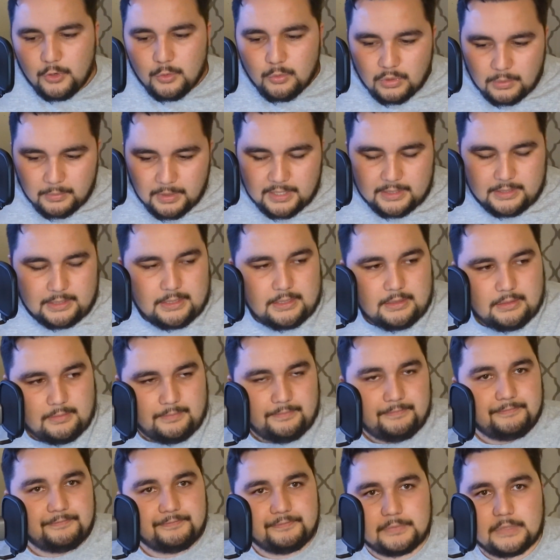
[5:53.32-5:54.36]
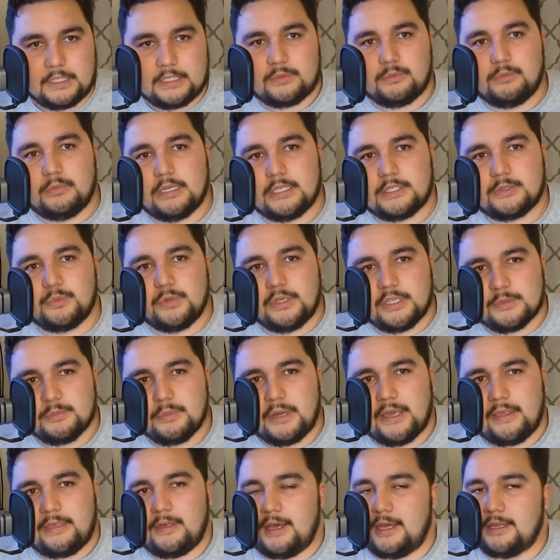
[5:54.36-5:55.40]
more months? Is
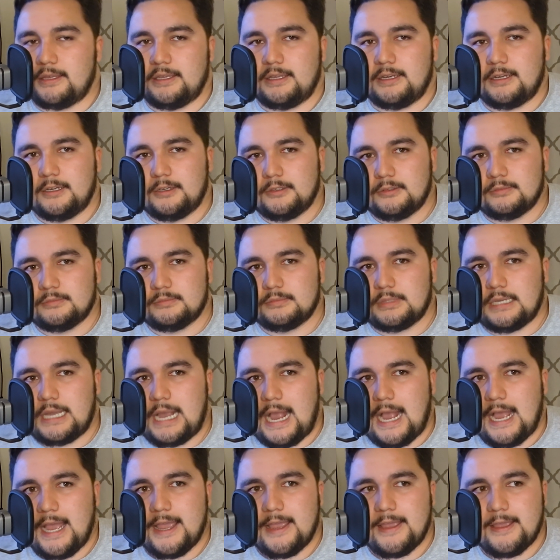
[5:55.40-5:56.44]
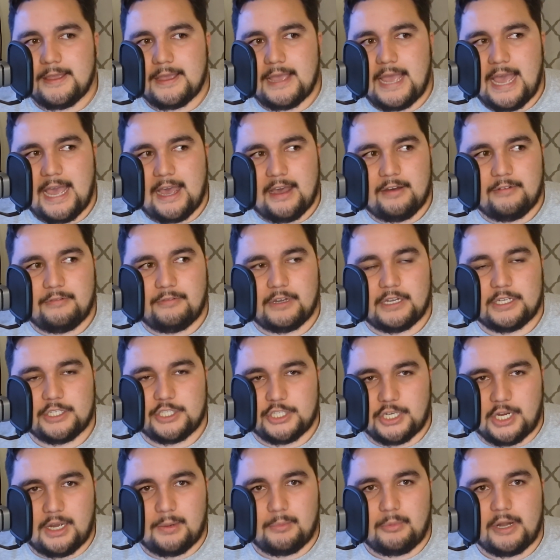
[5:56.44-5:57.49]
my thought, you know? I have a
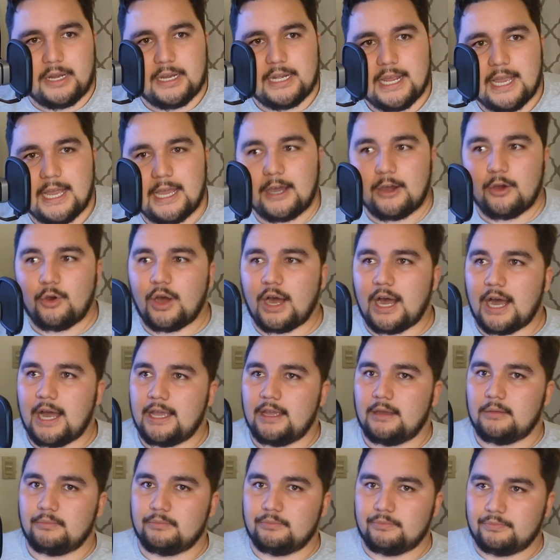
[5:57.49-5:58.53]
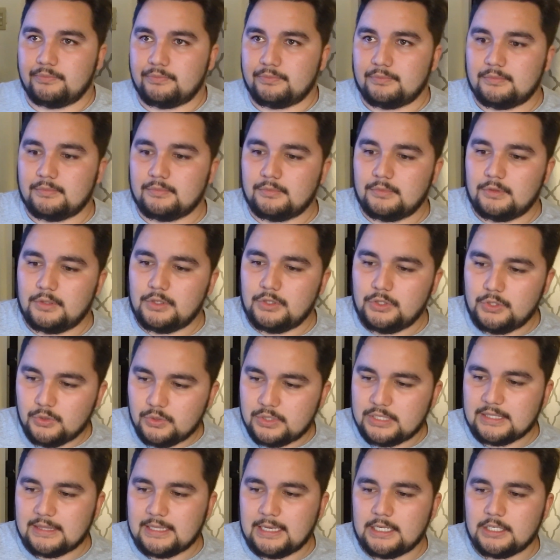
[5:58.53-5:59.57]
job right now. I am
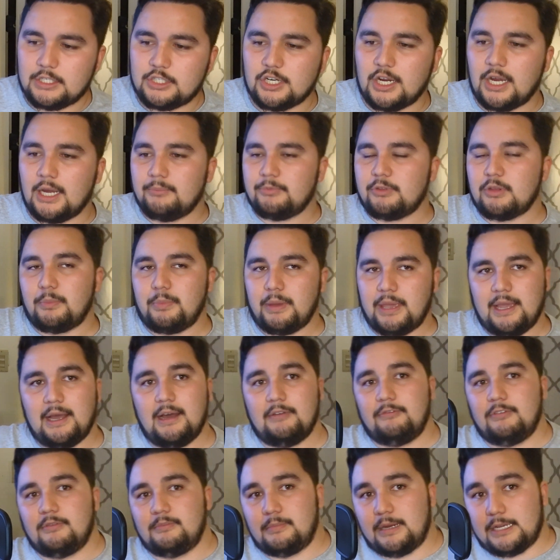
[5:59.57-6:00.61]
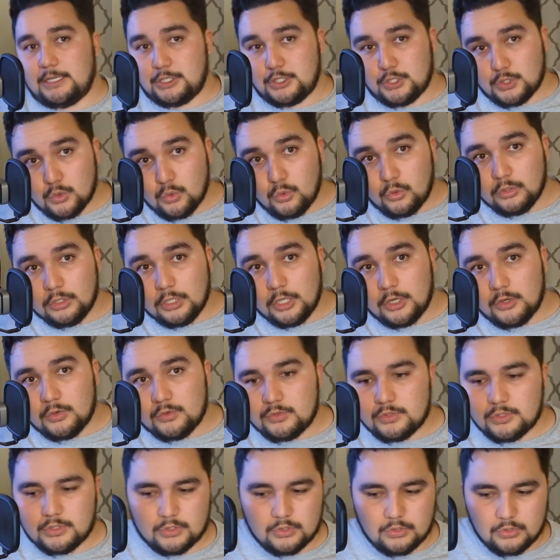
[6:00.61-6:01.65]
using that job to pay off my school
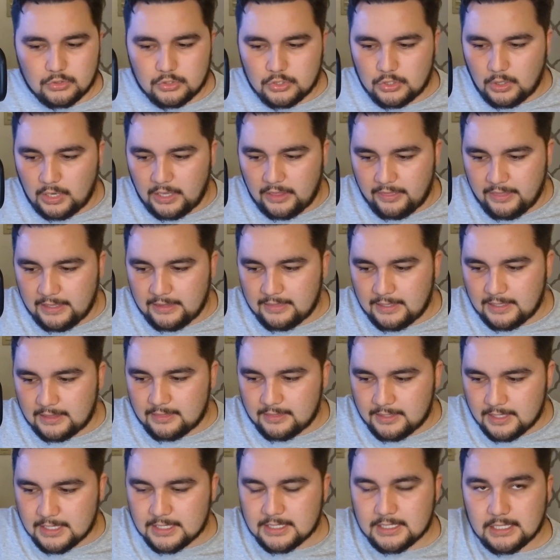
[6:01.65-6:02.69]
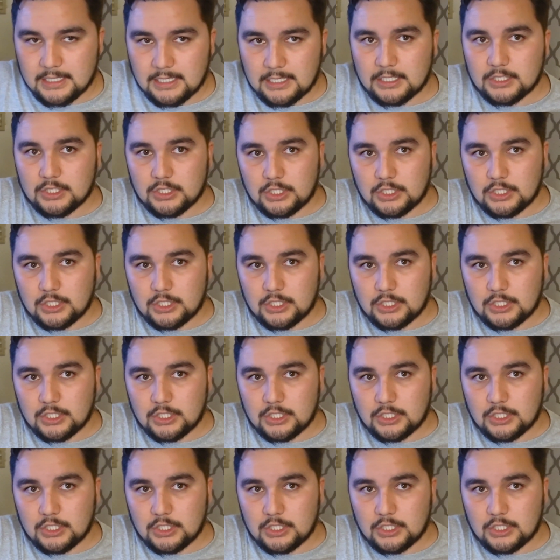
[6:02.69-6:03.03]
loans, so I think that this is